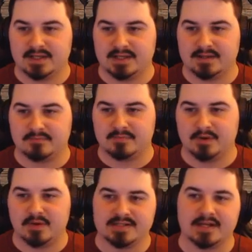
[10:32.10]
Can he?
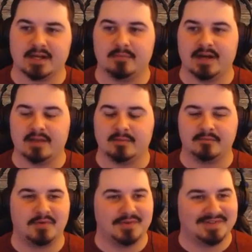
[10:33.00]
No, he's not gonna buy
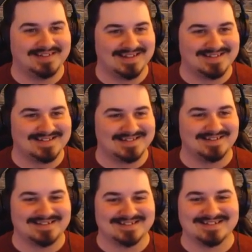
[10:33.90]
them. That
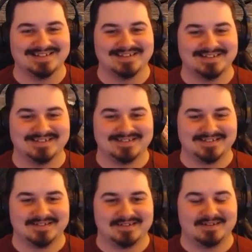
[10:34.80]
sucks.
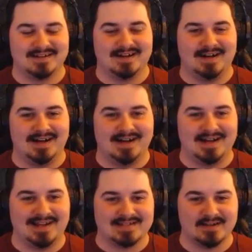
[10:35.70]

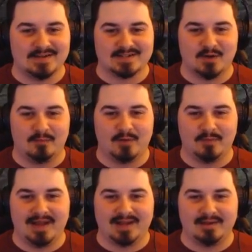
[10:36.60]
I guess I'll just go put
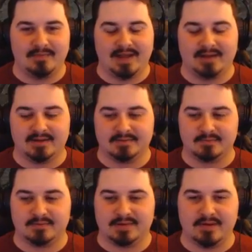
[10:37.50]
them back in the bank.
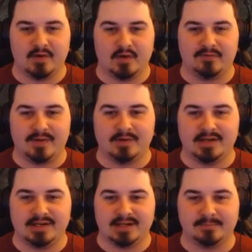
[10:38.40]
Never know if I'm
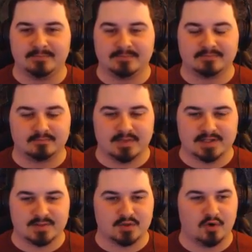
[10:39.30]
gonna need them. Might
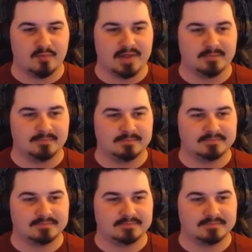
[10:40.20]
as well store them then.